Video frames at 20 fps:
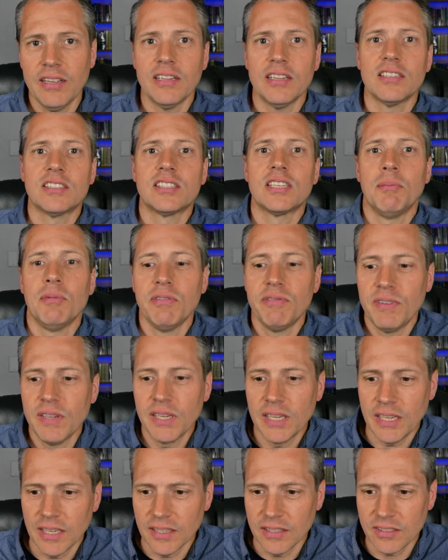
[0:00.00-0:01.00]
and then some of
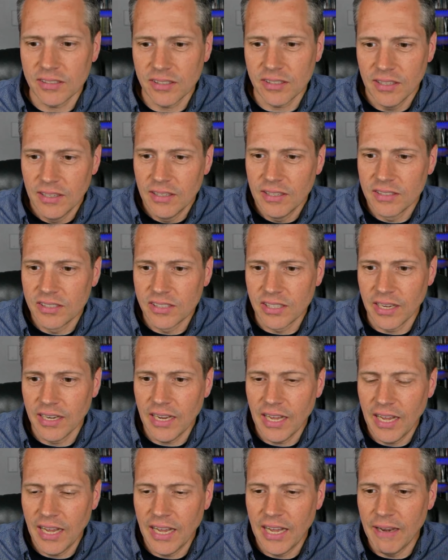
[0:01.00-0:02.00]
it gets
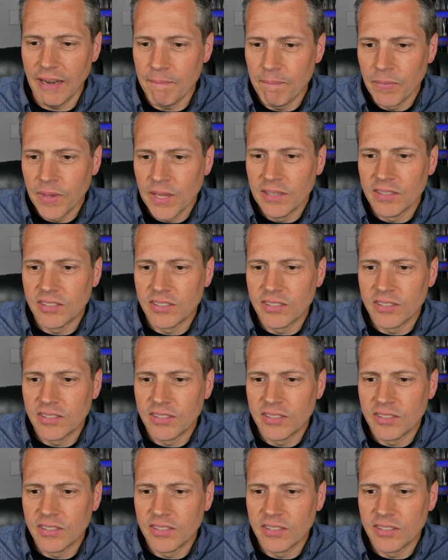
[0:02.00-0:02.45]
sent on.